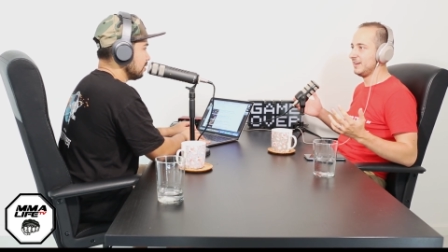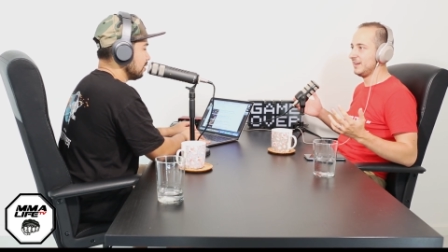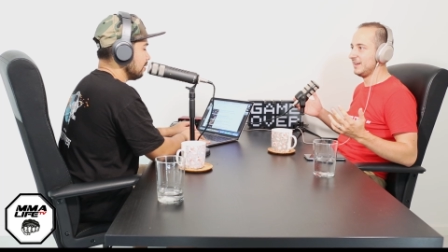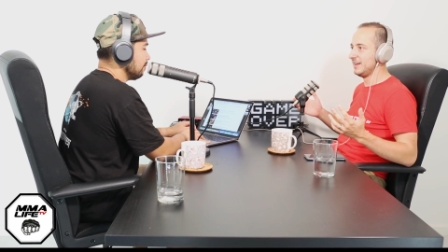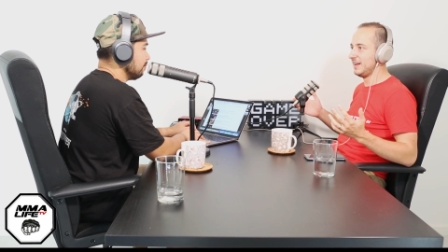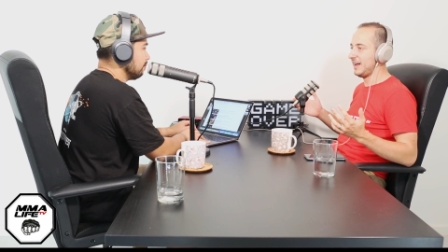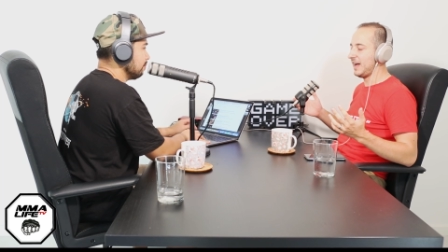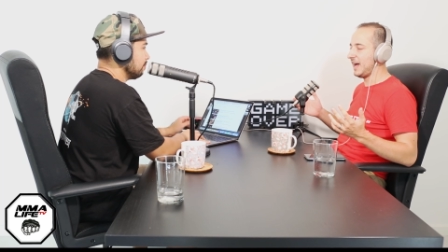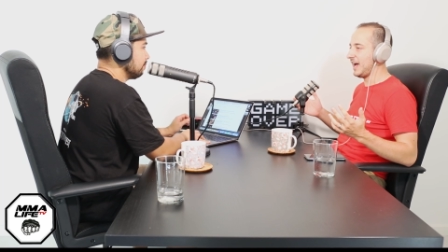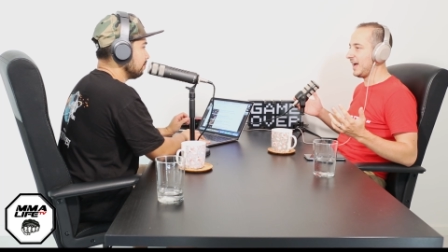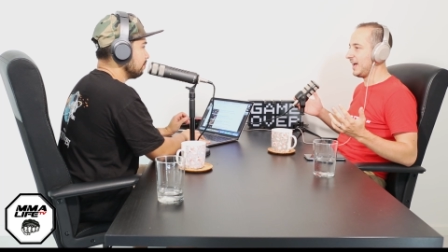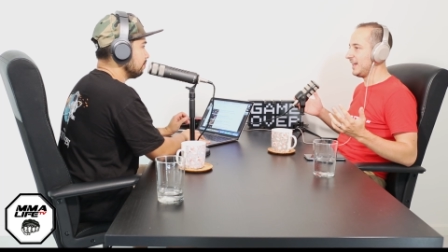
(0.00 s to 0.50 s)

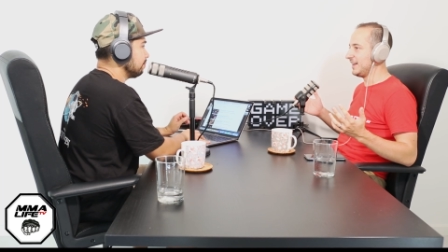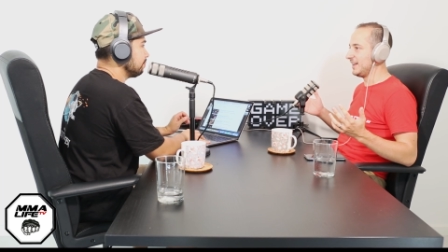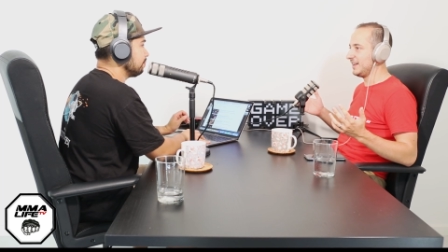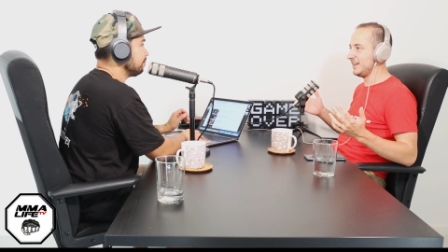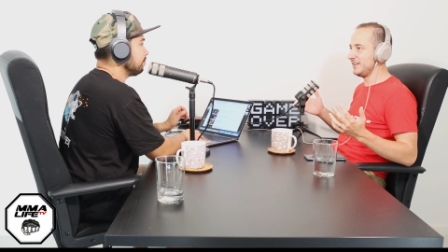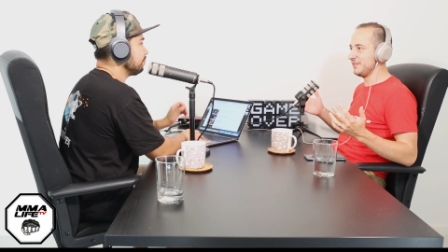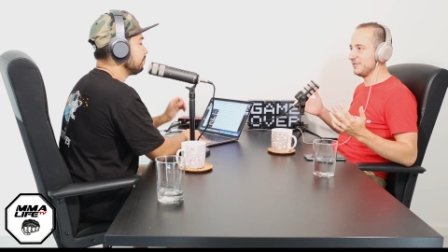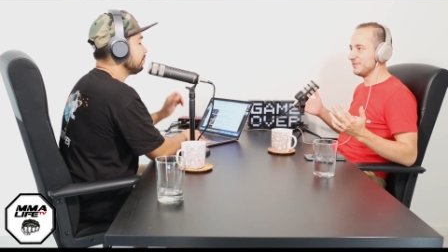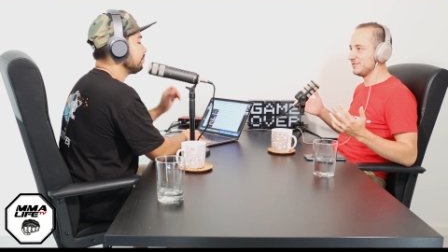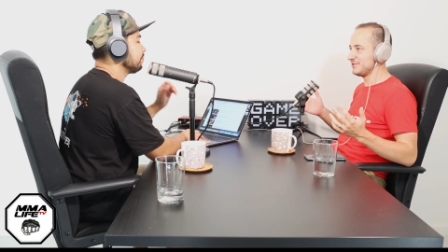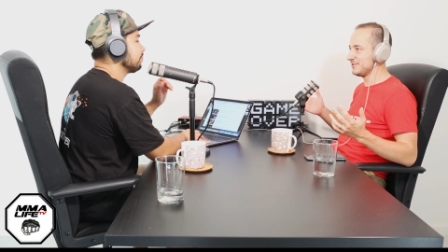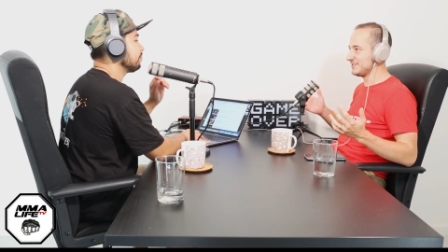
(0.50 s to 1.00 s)
Yep. And
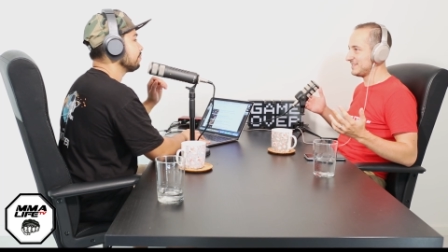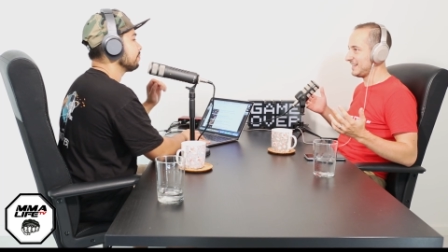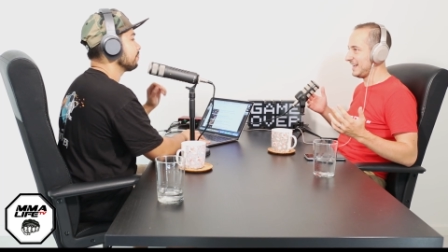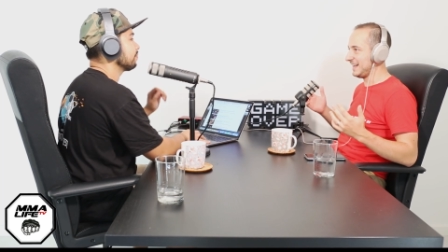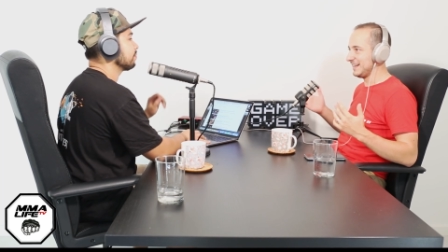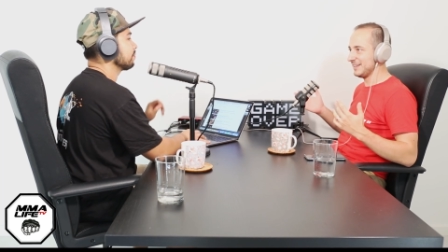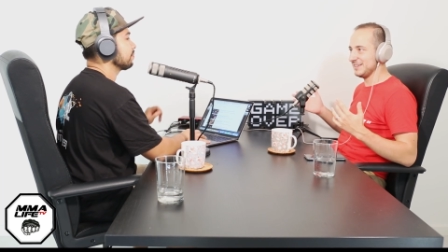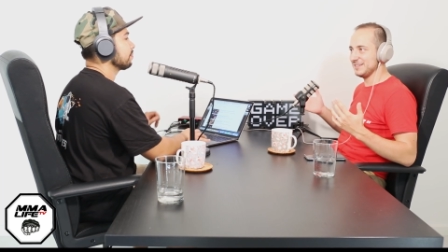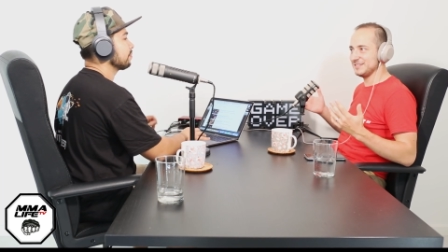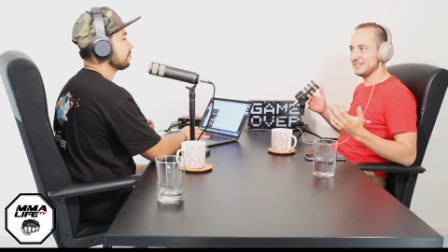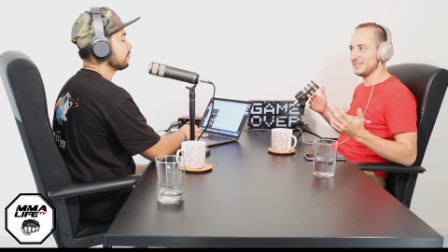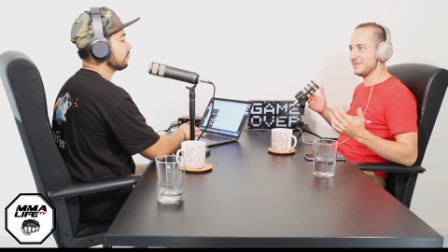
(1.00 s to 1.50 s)
then it was just
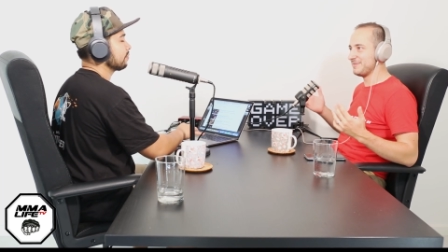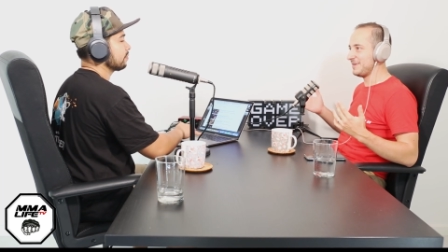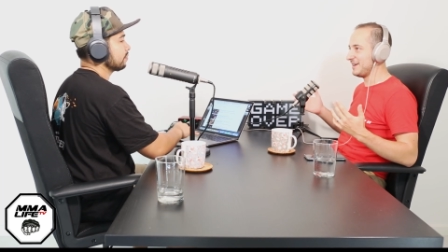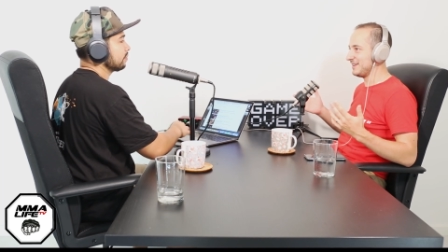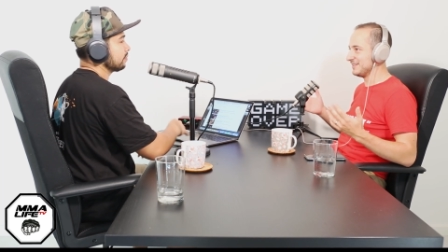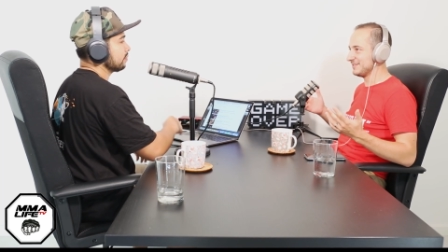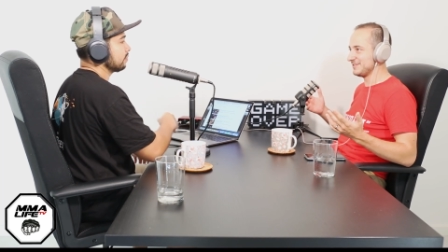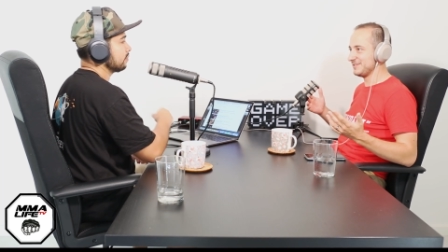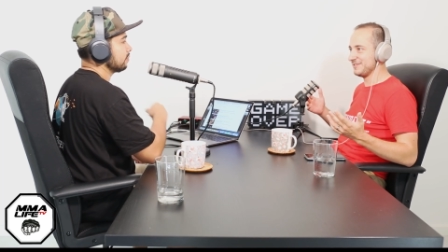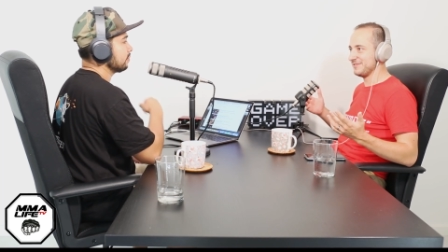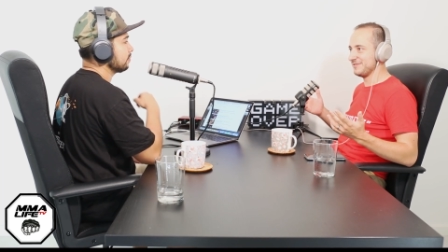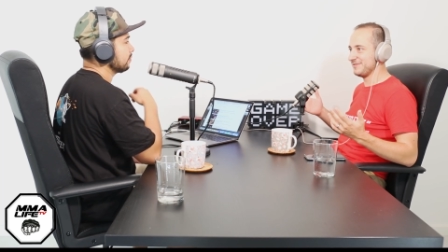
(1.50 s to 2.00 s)
endless
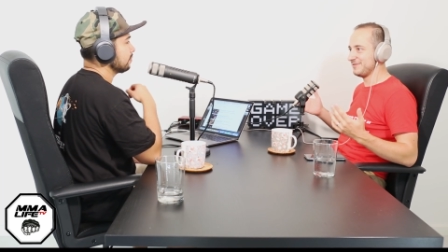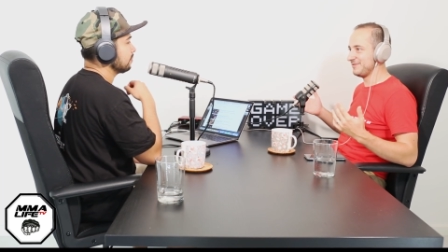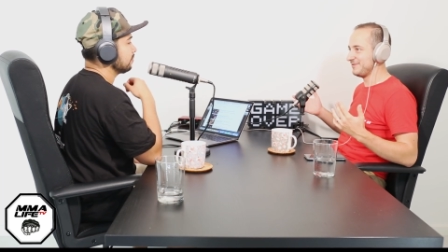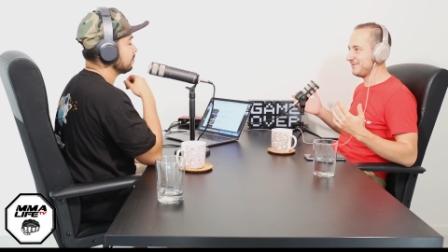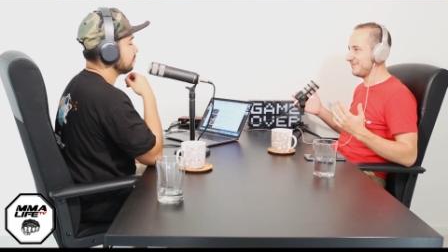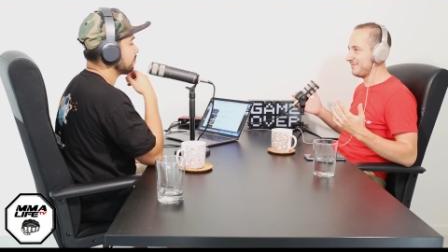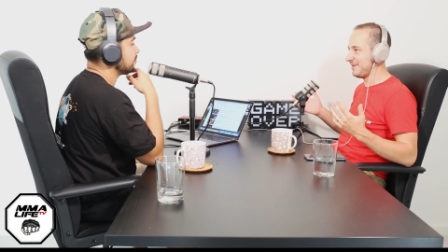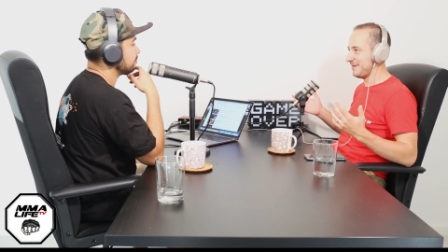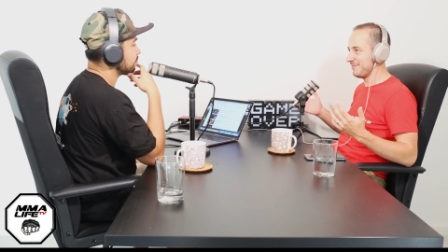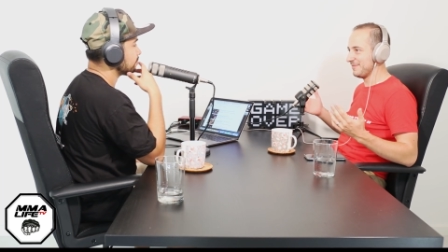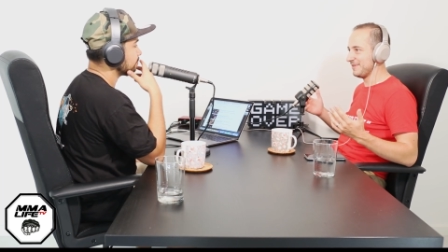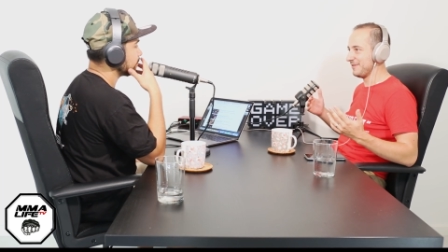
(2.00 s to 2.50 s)
amounts of
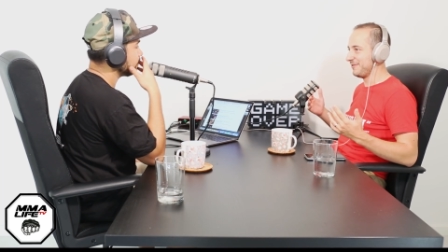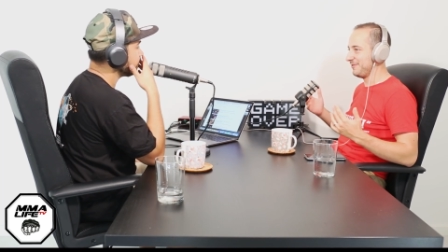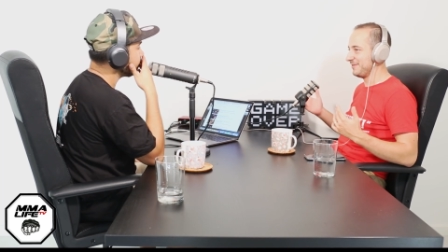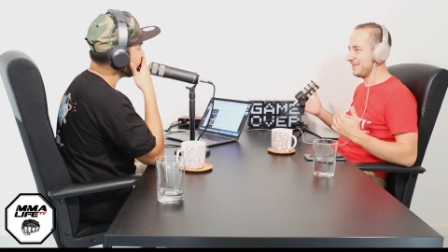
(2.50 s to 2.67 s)
remember the,